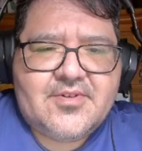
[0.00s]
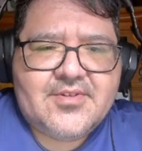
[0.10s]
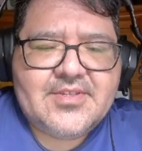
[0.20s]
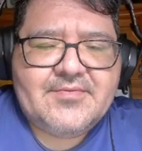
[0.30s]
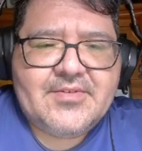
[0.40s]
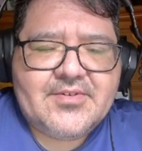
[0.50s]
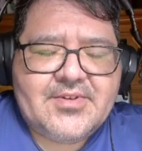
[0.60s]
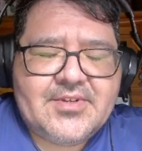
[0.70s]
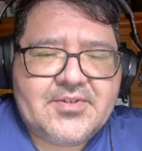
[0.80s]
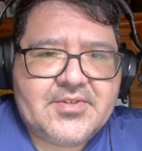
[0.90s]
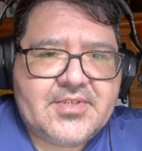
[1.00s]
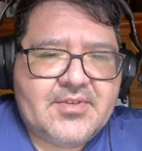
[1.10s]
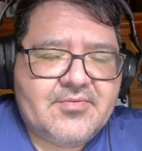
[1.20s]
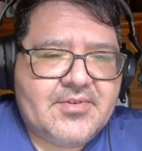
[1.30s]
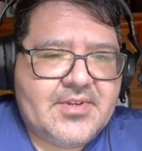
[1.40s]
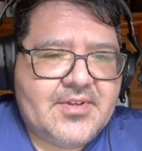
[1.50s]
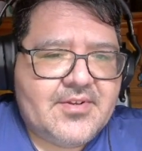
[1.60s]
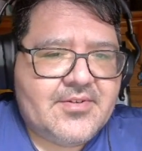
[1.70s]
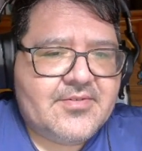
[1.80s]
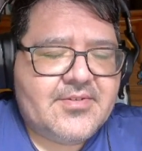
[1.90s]
all living creatures that were
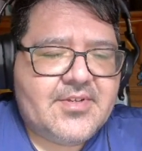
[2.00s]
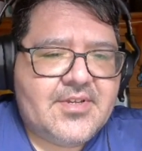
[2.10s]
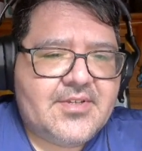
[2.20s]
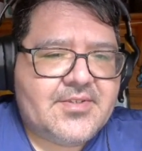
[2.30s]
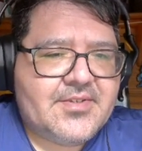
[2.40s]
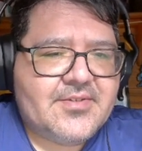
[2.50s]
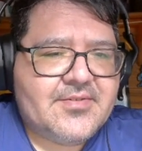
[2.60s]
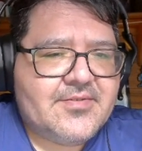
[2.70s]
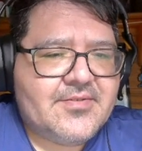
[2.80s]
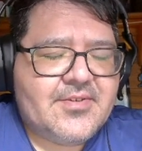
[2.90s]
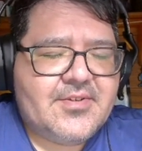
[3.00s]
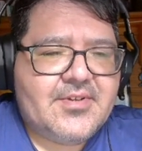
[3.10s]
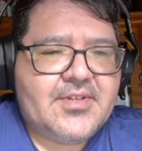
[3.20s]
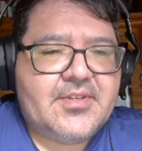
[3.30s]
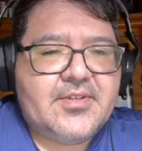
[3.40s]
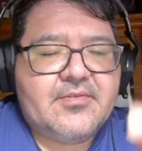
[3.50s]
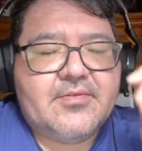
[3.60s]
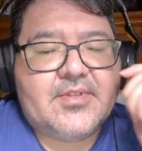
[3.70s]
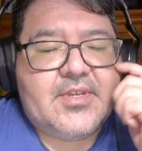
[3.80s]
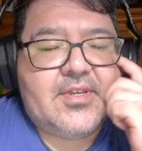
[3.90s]
near. Nah, so you know I had to deal
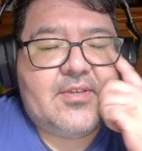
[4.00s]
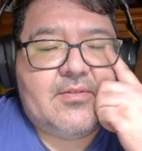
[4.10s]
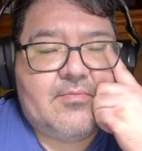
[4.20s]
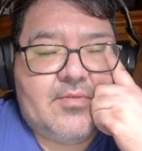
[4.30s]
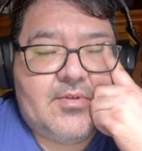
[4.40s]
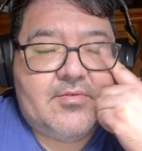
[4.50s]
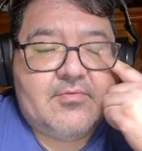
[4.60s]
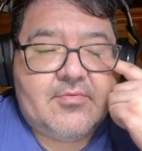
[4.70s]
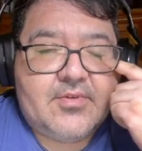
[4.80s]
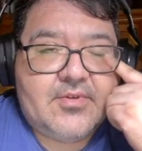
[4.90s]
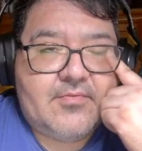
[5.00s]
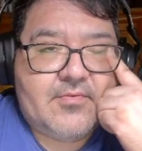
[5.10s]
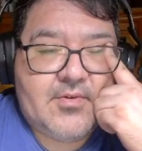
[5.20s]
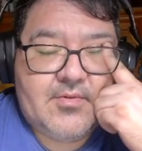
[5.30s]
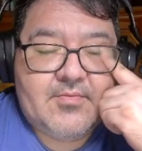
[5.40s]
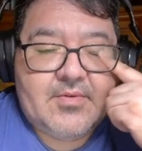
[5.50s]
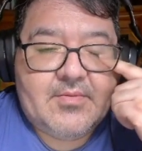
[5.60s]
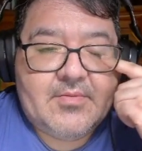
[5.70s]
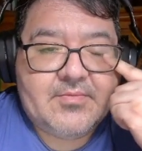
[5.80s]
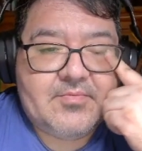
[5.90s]
with that, but whatever. I'm
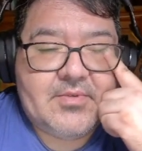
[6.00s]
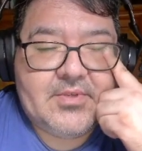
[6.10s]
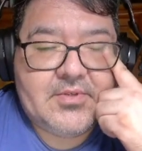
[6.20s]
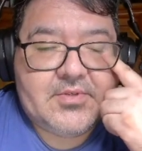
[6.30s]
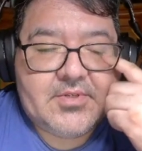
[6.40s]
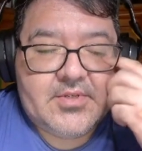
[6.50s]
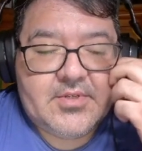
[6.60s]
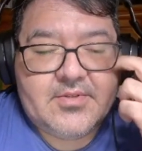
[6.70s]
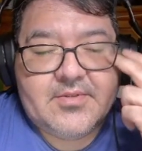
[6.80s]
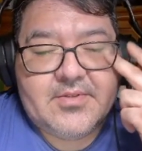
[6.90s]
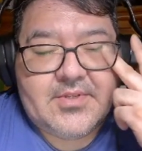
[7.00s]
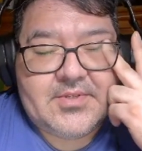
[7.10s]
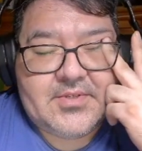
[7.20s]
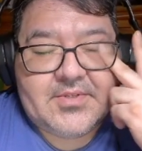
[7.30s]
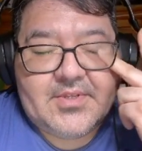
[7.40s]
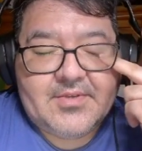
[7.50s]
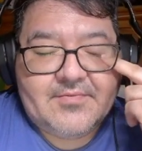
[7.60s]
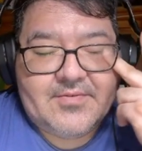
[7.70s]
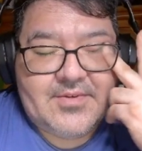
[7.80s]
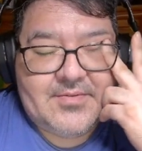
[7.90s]
on piece of shit. That's just life,
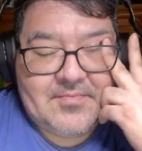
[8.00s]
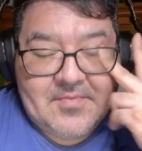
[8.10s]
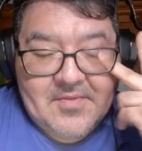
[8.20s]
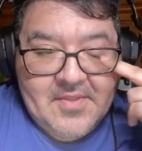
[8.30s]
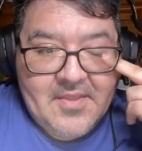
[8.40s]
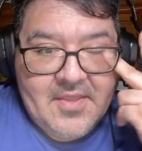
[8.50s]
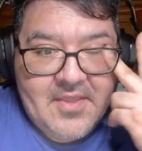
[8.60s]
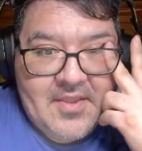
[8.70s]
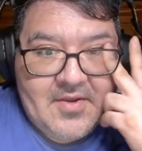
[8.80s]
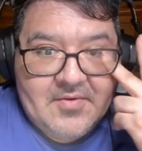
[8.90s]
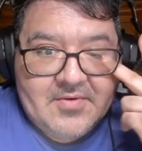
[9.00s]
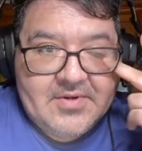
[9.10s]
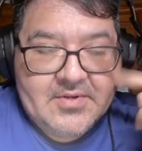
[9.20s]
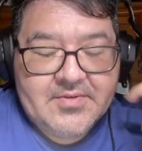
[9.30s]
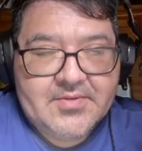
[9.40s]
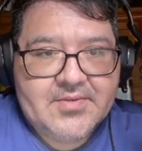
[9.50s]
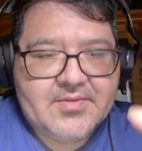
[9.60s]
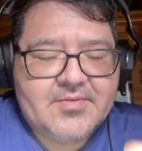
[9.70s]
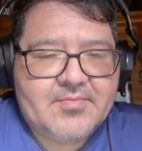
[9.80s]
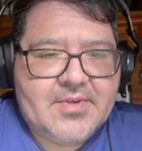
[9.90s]
right? Everyone knows
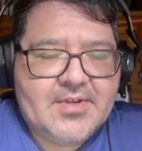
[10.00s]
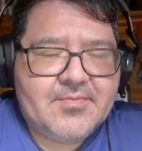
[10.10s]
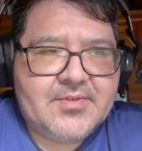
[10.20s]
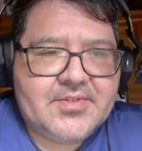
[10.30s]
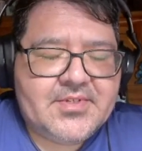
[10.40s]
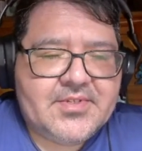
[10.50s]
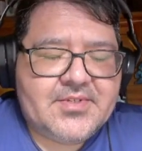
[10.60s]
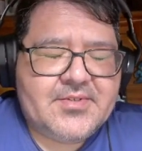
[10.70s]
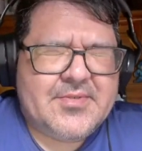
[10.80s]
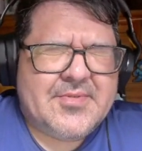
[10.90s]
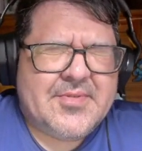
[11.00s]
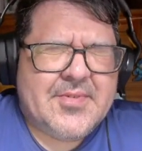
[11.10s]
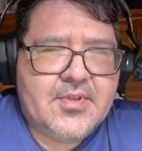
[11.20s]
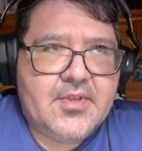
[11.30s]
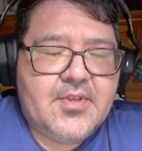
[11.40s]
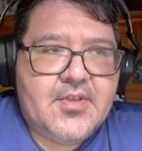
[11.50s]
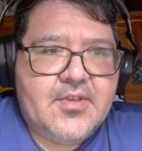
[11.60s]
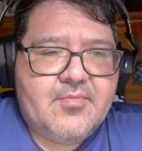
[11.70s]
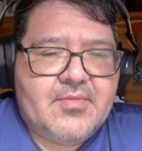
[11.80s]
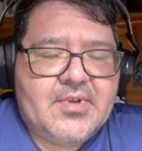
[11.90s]
mom are just
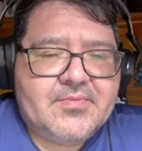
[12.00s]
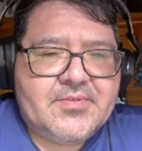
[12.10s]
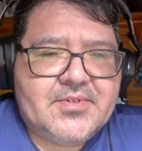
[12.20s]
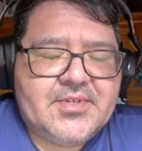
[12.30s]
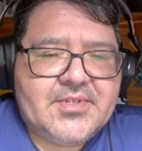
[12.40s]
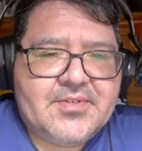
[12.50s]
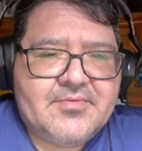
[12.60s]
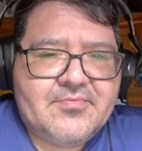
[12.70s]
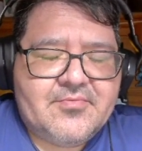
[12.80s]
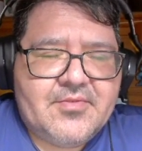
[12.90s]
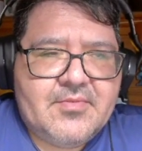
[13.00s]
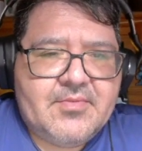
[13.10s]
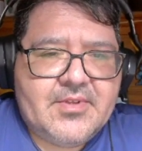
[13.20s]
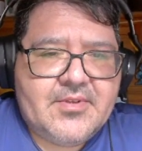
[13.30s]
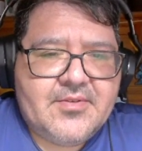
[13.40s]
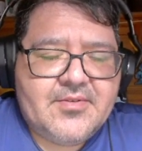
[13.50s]
moms are just women.